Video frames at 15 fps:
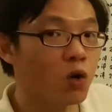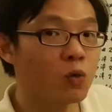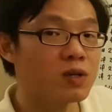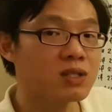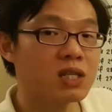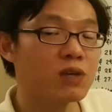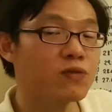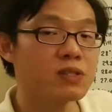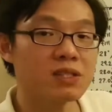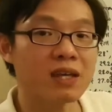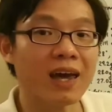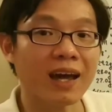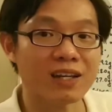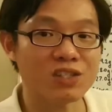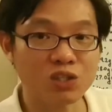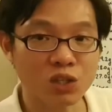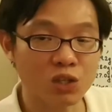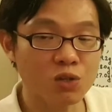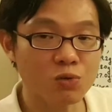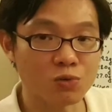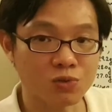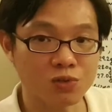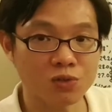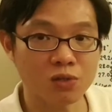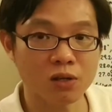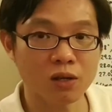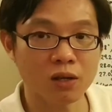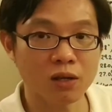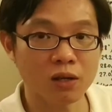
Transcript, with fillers: always give us the excuse